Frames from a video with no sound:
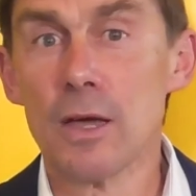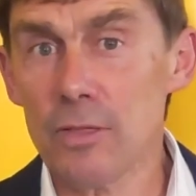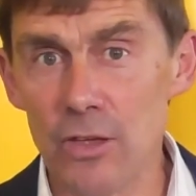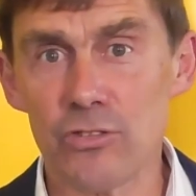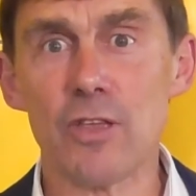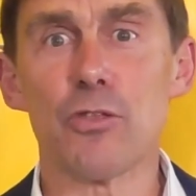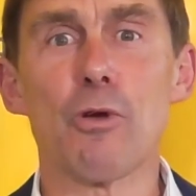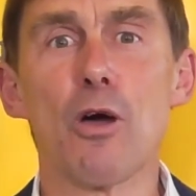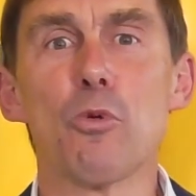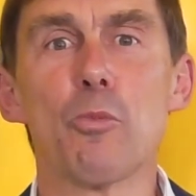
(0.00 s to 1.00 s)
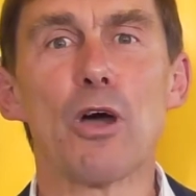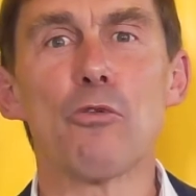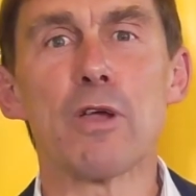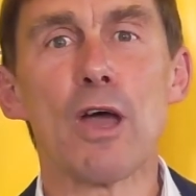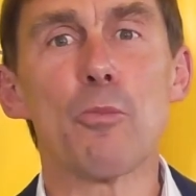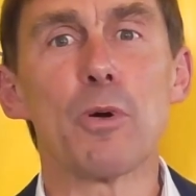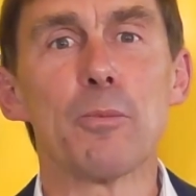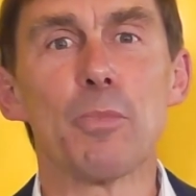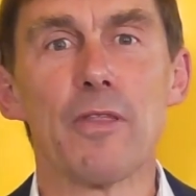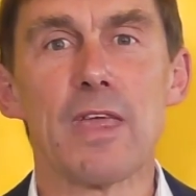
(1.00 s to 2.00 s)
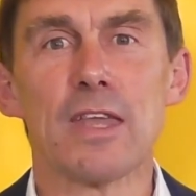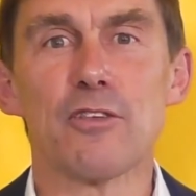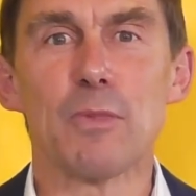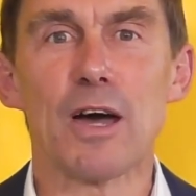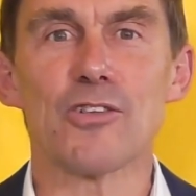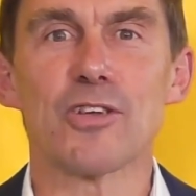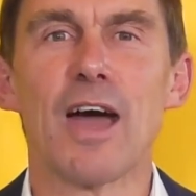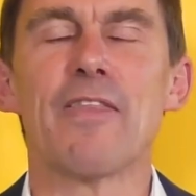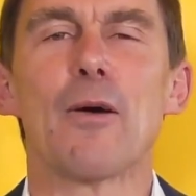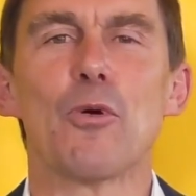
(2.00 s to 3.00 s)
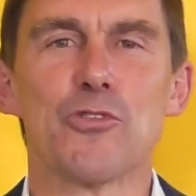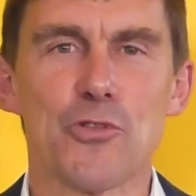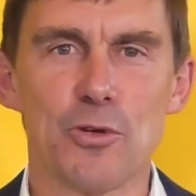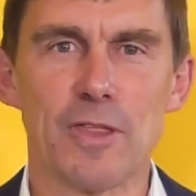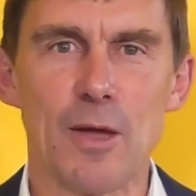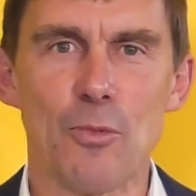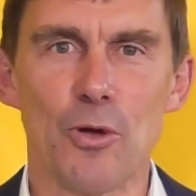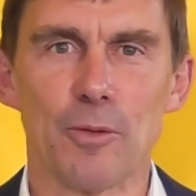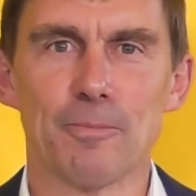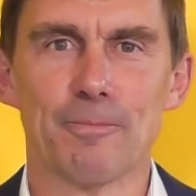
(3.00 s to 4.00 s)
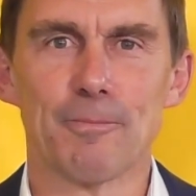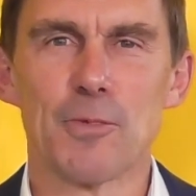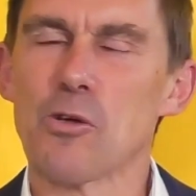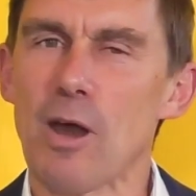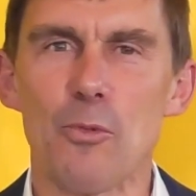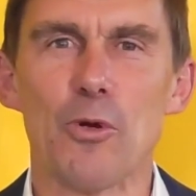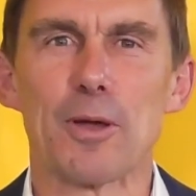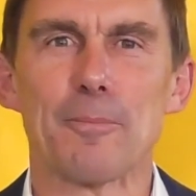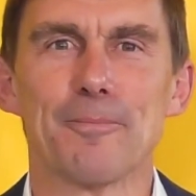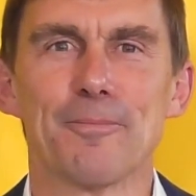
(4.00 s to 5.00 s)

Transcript: They said the road reopened by the end of March and they were true to their word. Great work.